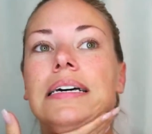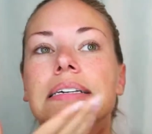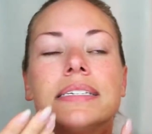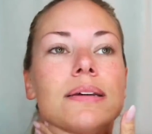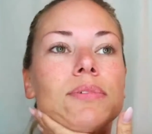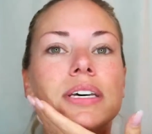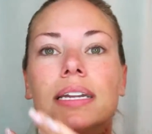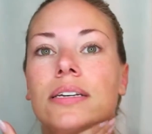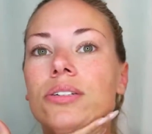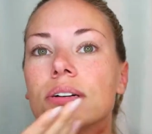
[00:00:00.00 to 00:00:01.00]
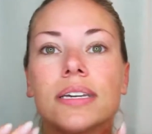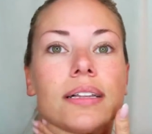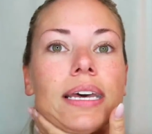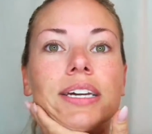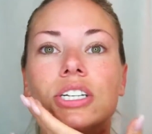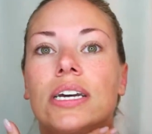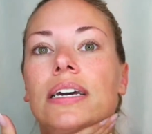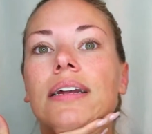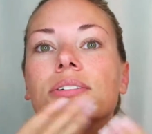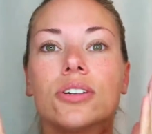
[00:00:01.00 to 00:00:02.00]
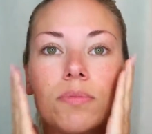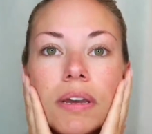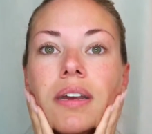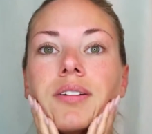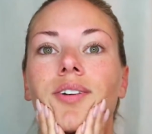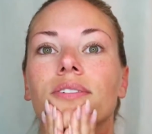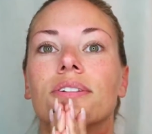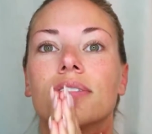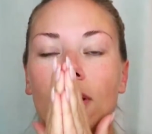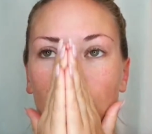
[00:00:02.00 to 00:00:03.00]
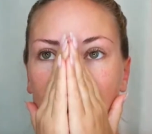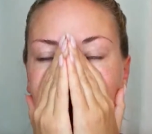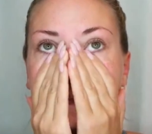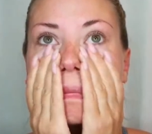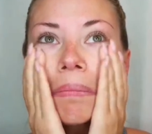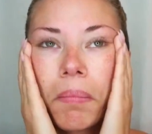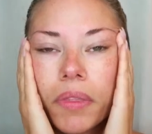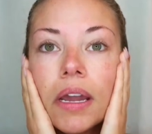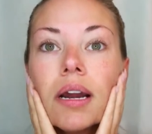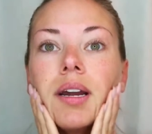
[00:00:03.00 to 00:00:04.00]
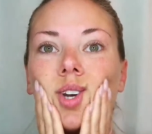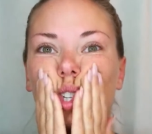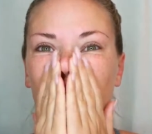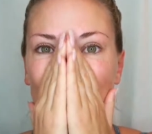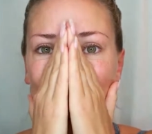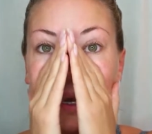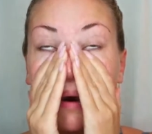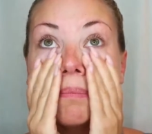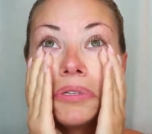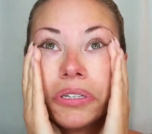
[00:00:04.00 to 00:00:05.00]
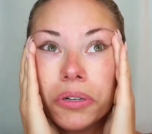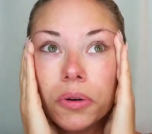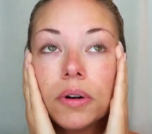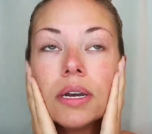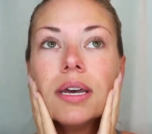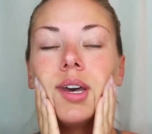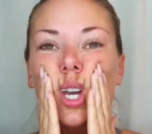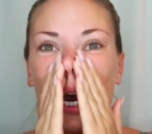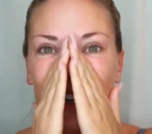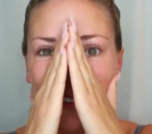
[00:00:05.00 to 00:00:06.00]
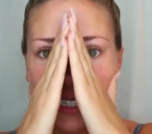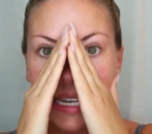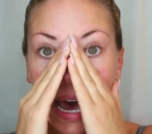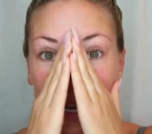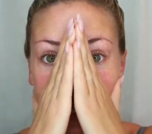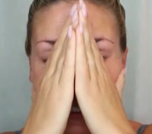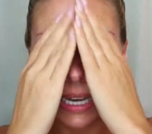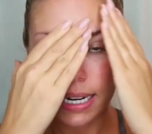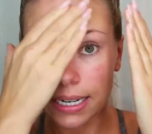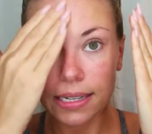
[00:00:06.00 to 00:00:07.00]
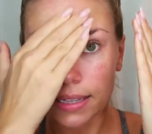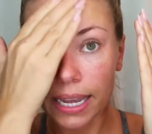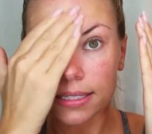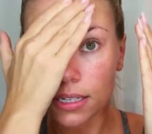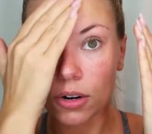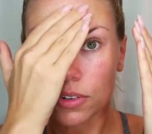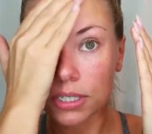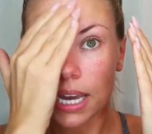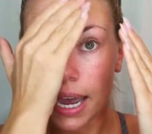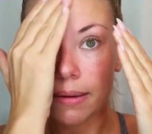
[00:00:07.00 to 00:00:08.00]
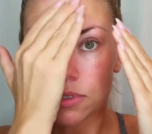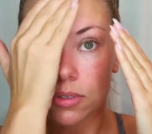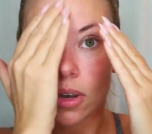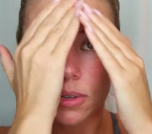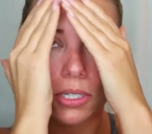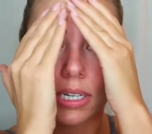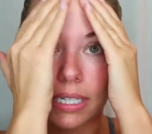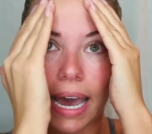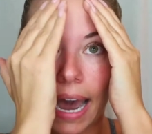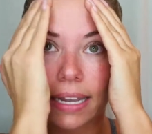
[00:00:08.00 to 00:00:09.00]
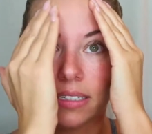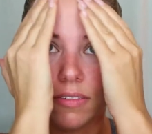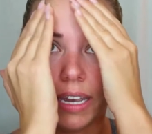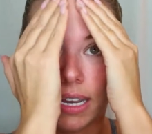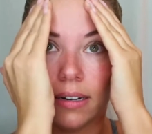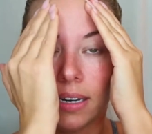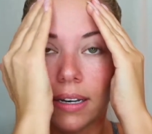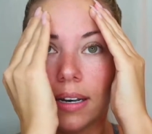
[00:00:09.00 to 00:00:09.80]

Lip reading: stimulating circulation and just making sure that those areas don't become too kind of saggy and neglected over time. So it's always good to activate